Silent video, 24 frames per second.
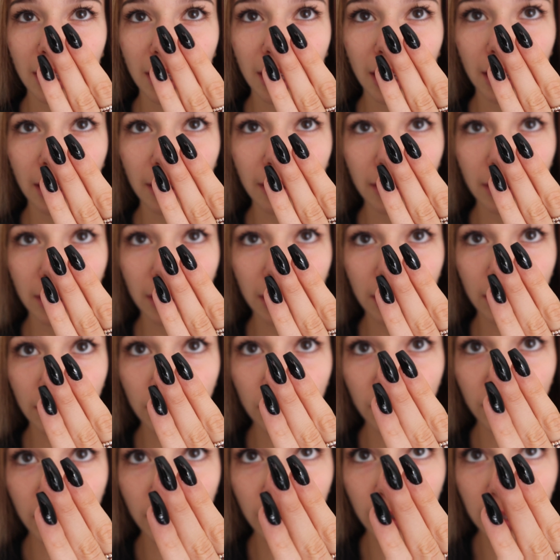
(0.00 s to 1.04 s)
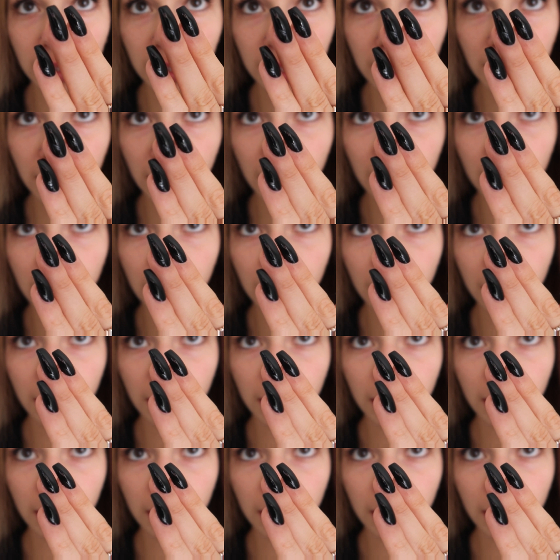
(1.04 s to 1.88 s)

Like, I don't know if you can see,